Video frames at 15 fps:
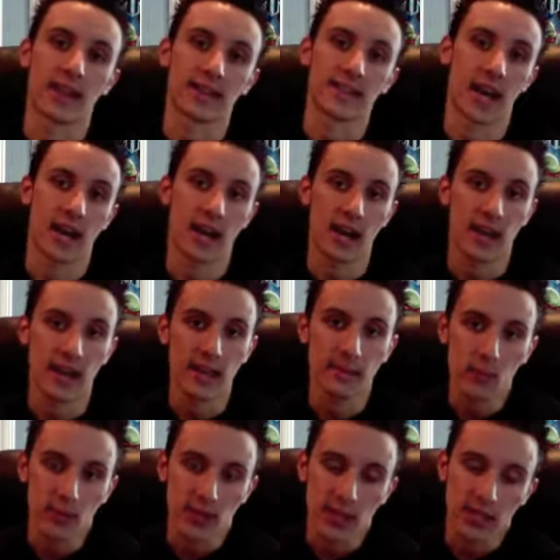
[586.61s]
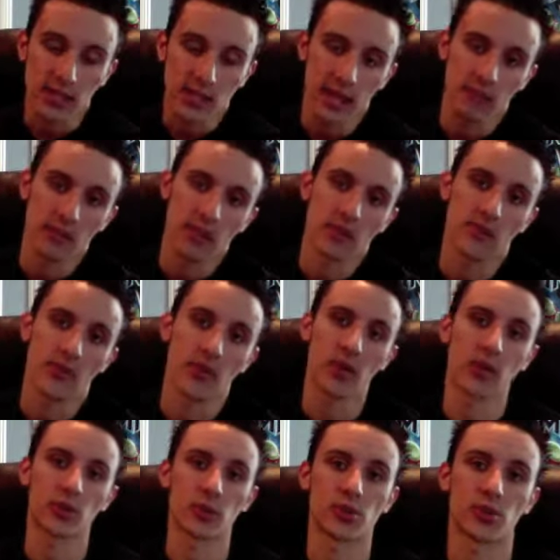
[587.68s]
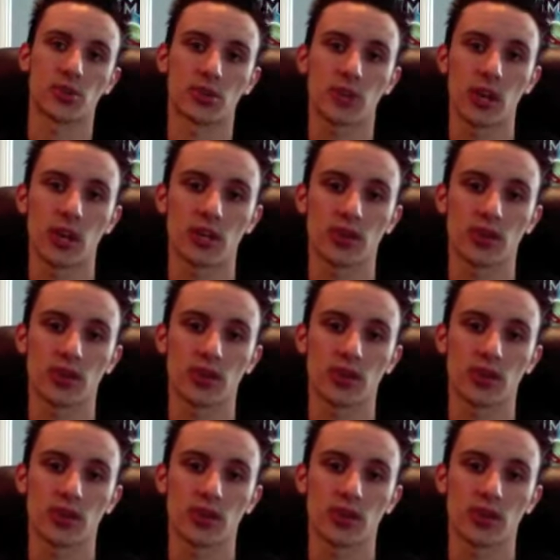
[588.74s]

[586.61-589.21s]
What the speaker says: time with these 10-minute videos, which sucks.